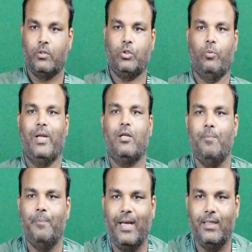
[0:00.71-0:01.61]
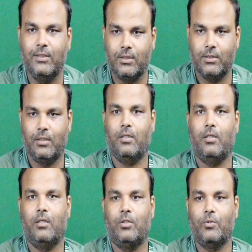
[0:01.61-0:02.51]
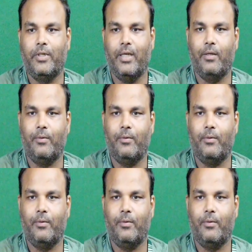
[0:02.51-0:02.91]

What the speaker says: So welcome friends, today